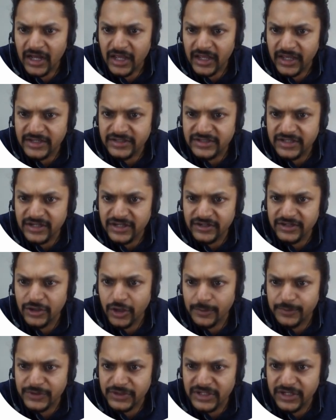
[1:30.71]
Is there the
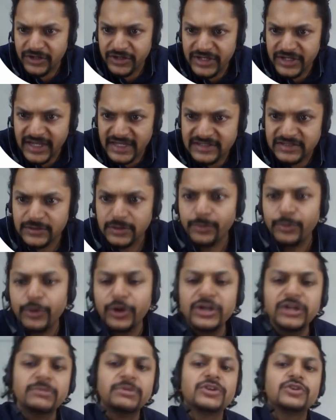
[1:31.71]
option there? Yes. The
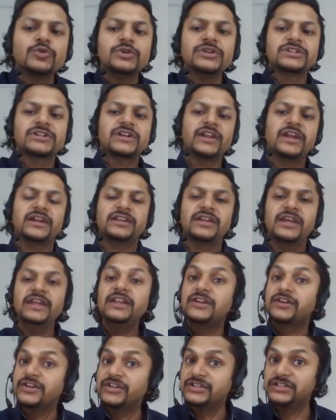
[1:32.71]
point number two is correct.
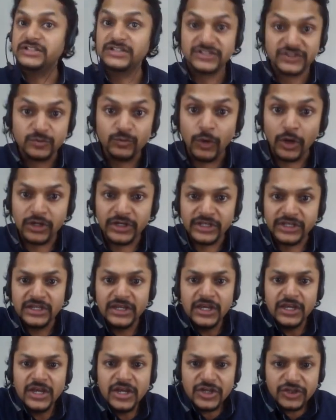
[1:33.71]
Increasing small d.
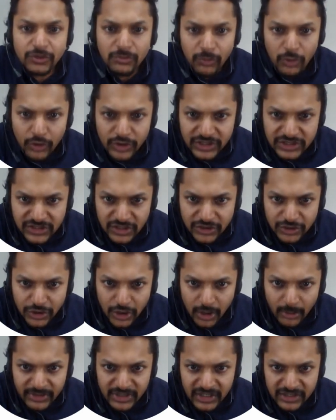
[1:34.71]
So more is the
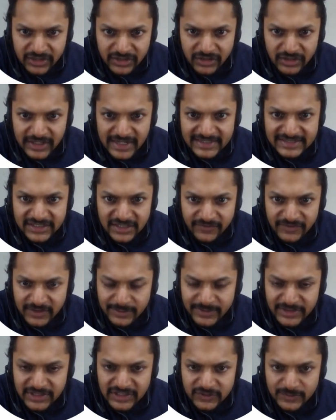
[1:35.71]
denominator, lesser will
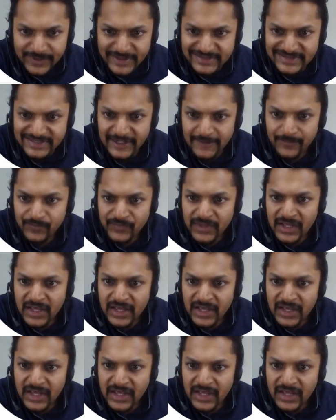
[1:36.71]
be the spacing.